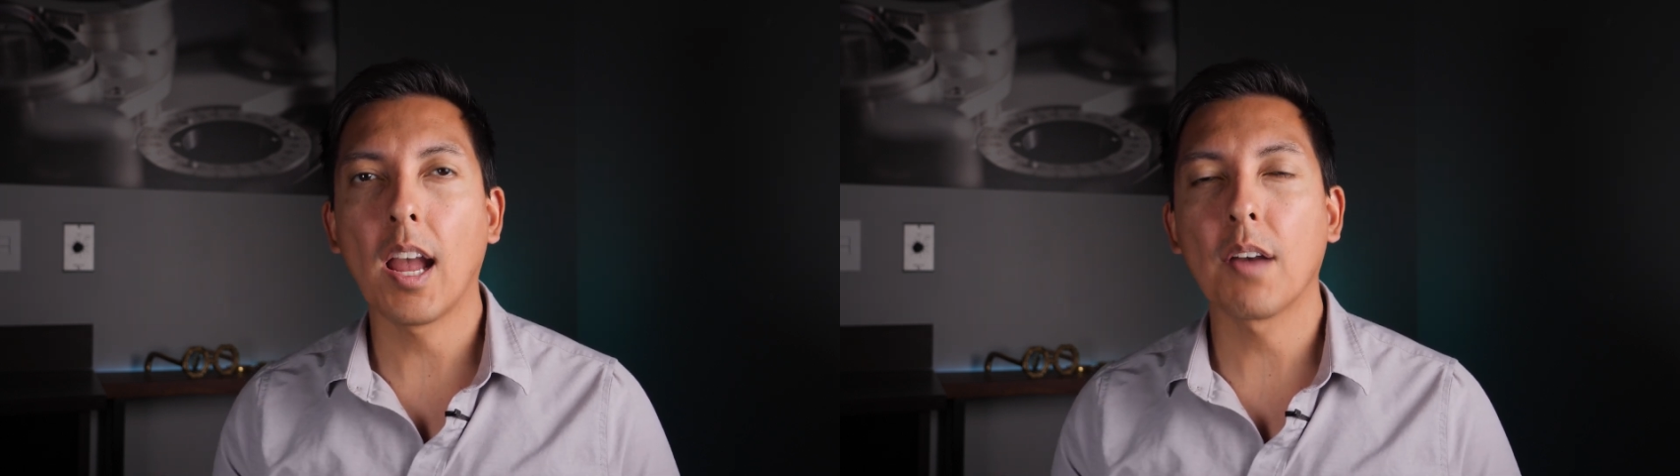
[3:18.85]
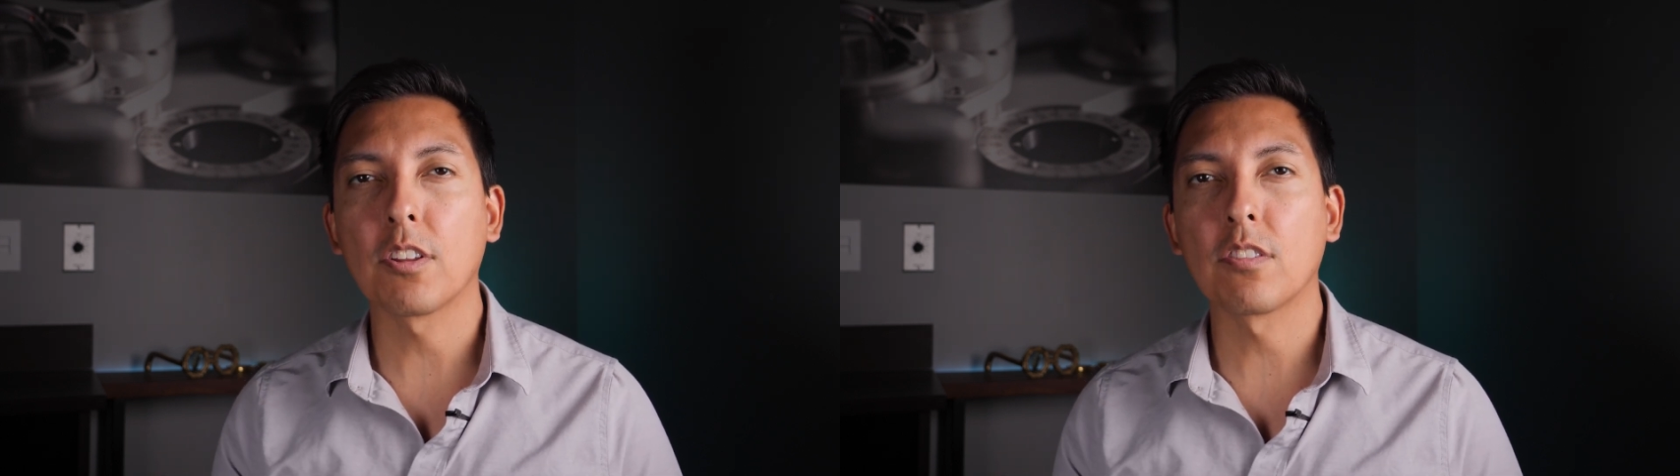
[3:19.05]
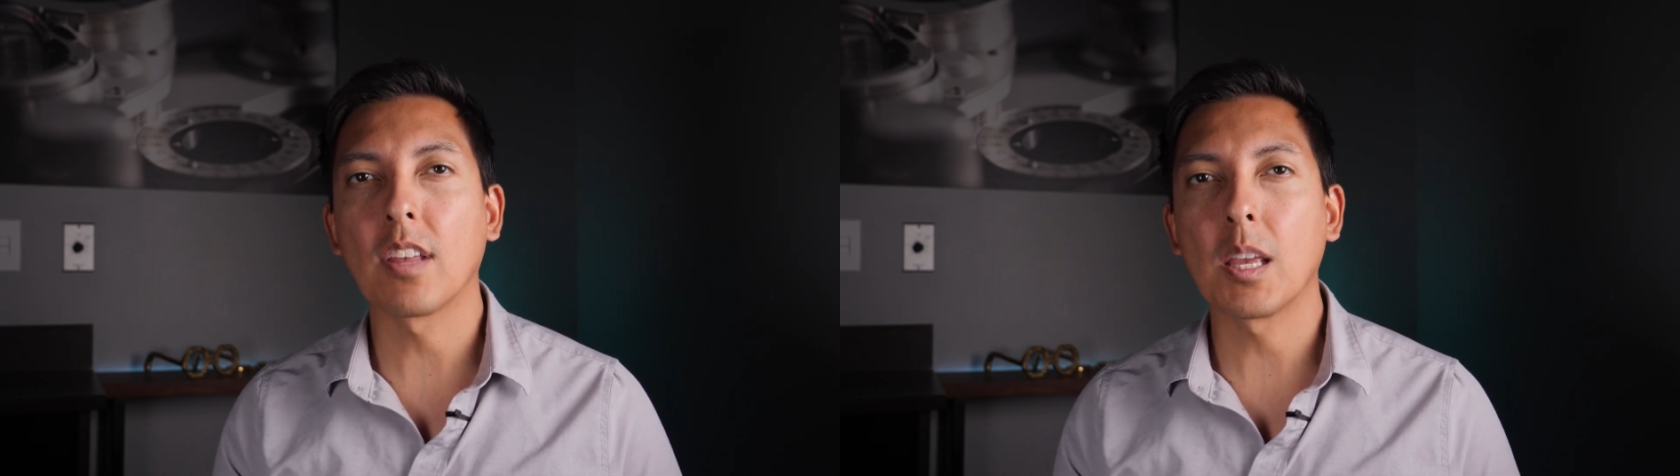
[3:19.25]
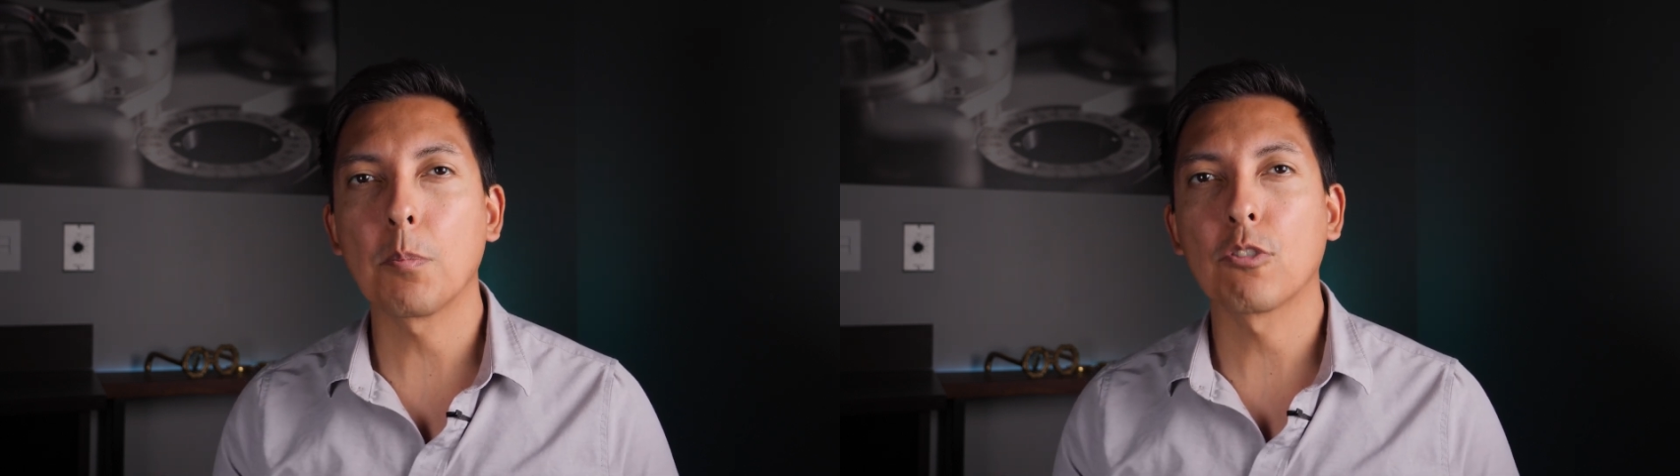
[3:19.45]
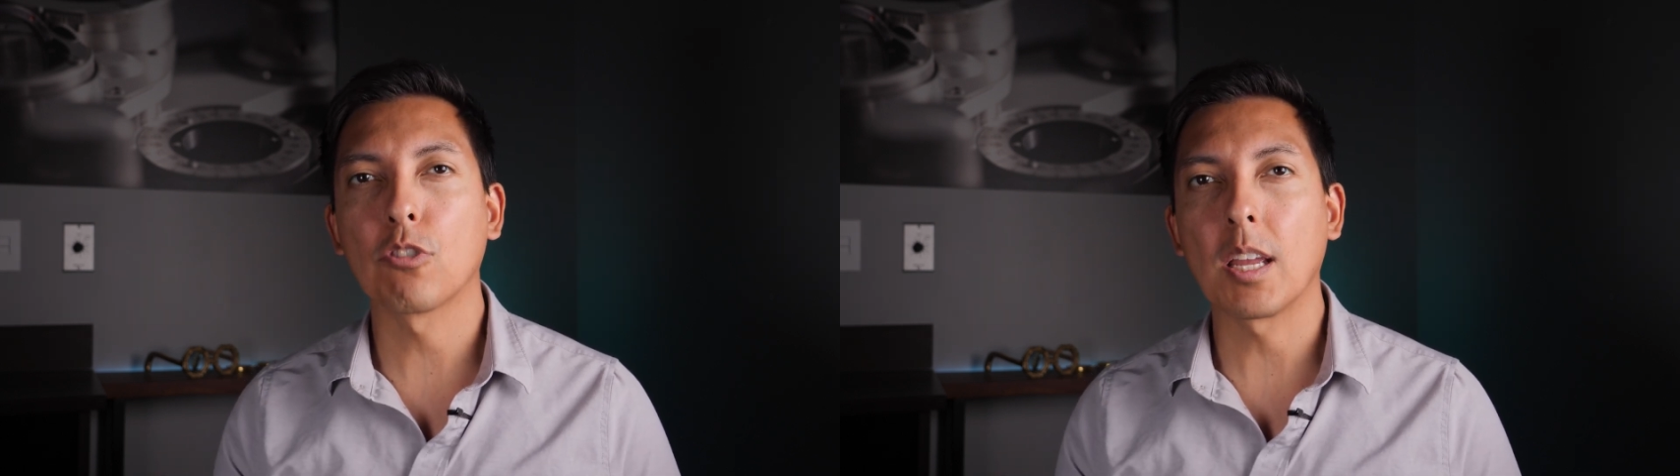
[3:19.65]
have the
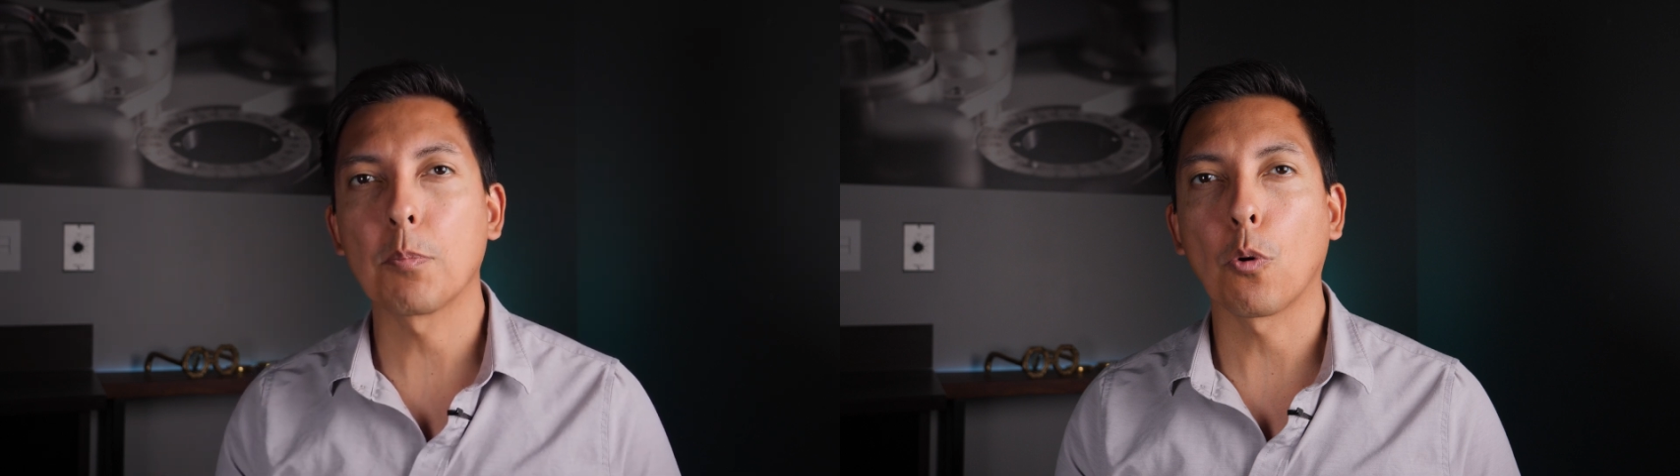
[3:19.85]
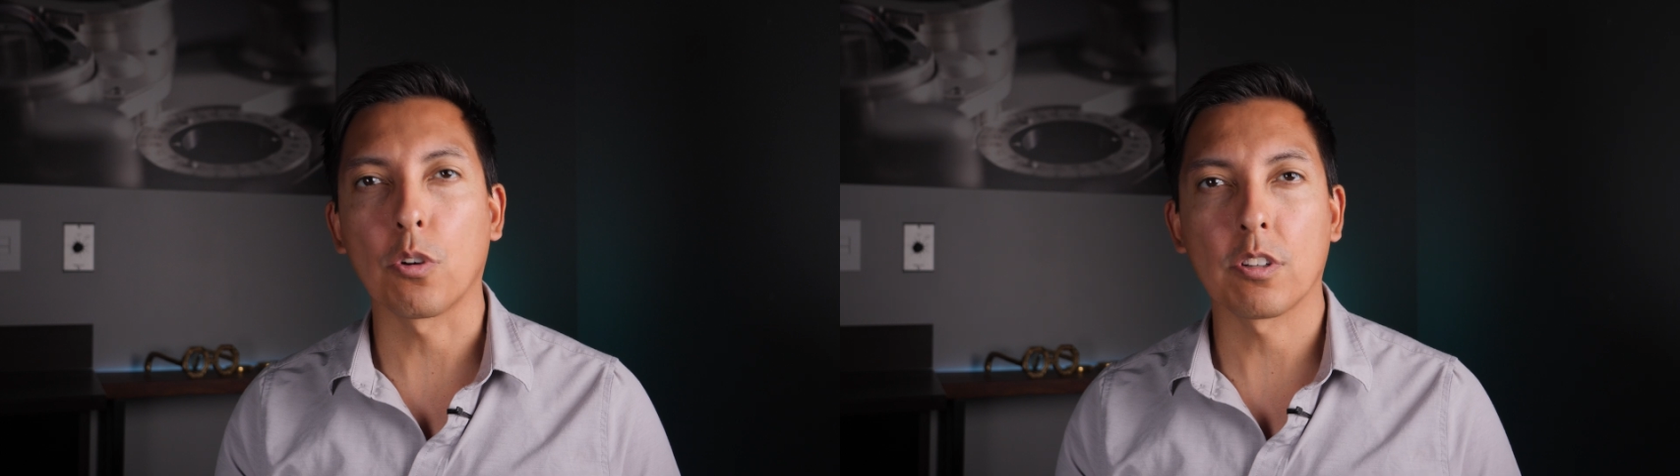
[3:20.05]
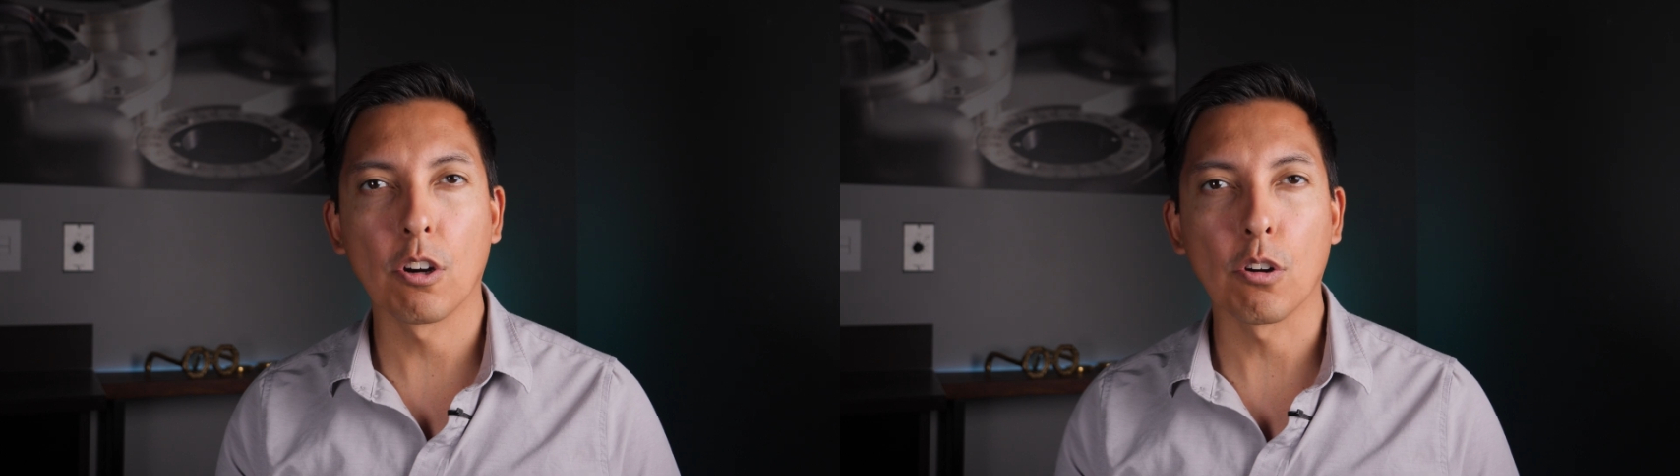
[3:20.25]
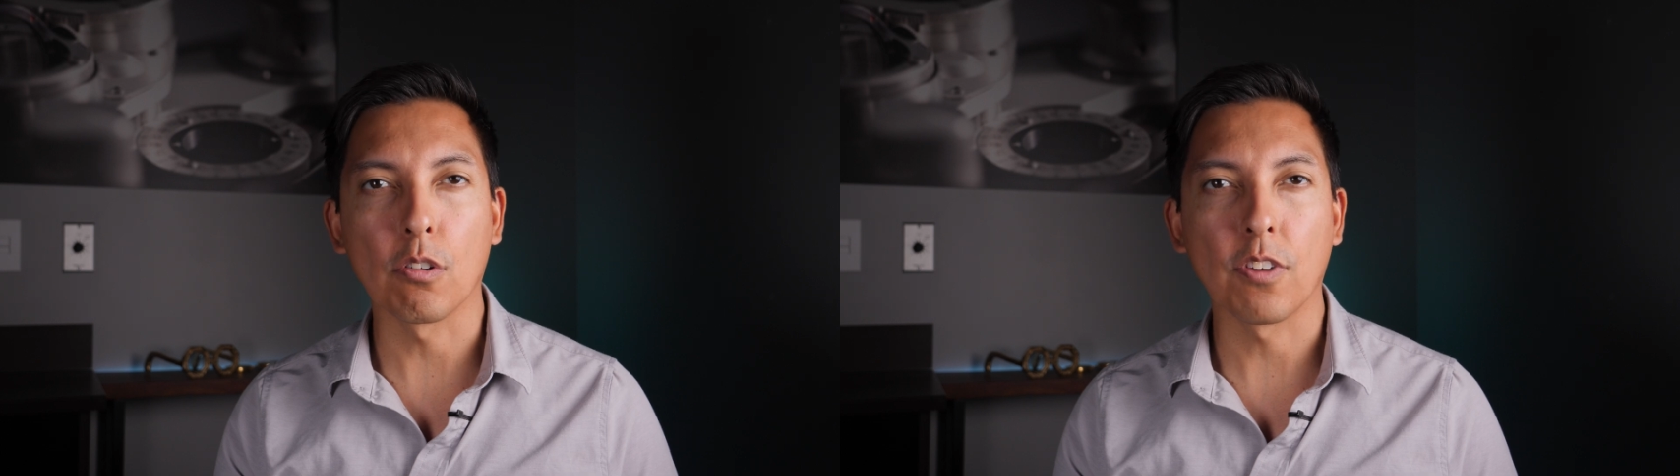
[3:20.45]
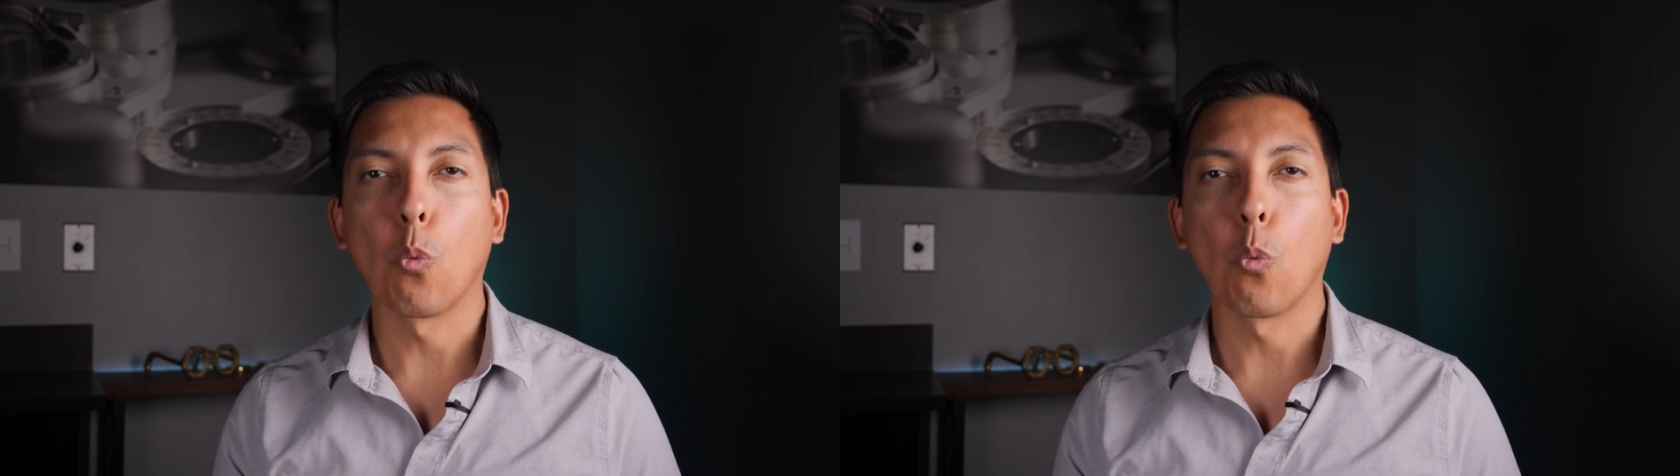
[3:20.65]
same shape or curve.